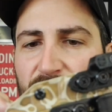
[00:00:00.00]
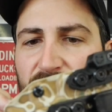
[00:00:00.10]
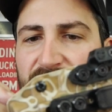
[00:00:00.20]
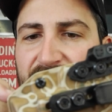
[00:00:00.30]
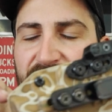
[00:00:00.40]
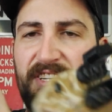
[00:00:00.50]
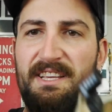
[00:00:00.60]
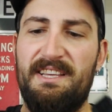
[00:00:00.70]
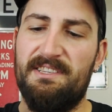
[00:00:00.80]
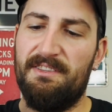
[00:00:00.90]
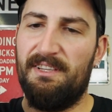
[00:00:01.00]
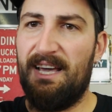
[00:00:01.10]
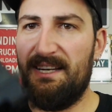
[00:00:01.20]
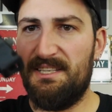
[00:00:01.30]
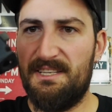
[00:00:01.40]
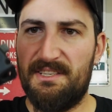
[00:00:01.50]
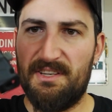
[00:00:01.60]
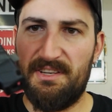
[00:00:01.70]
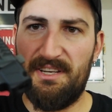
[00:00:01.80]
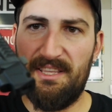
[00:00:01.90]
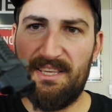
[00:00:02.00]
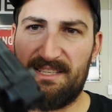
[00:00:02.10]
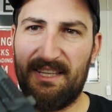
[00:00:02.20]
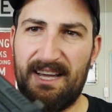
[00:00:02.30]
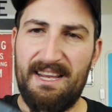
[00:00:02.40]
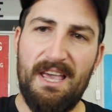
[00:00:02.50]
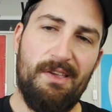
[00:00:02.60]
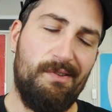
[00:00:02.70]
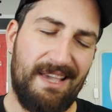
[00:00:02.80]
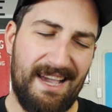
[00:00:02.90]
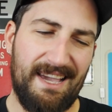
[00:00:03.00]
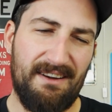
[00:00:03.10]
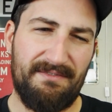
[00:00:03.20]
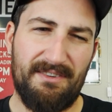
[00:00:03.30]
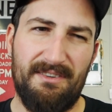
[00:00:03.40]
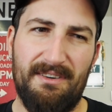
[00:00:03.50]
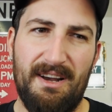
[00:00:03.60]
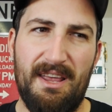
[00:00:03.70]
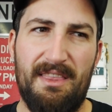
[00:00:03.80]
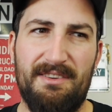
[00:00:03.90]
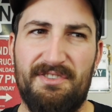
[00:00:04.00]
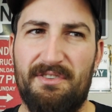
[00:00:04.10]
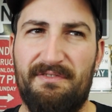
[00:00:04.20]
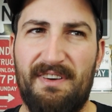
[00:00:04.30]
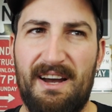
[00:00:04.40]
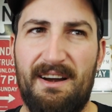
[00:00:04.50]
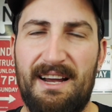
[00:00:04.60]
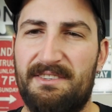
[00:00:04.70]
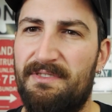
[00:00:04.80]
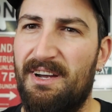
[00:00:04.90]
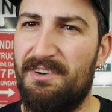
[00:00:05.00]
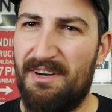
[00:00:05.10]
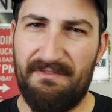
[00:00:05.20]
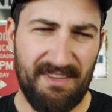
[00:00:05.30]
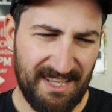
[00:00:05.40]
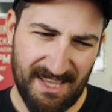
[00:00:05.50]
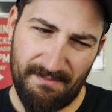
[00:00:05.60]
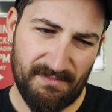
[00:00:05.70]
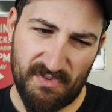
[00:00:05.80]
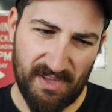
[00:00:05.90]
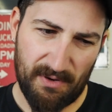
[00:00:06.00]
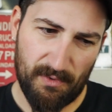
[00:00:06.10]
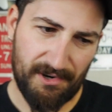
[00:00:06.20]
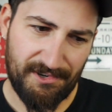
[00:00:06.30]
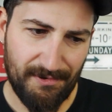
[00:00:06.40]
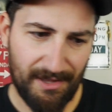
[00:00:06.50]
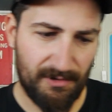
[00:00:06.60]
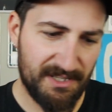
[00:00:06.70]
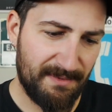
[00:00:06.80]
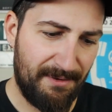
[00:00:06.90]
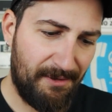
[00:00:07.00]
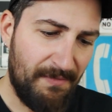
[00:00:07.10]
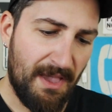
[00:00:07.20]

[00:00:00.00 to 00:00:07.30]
Retention is on the light. So you need this light. You can get it for the Surefire X300. I feel like they do like one or two other ones maybe.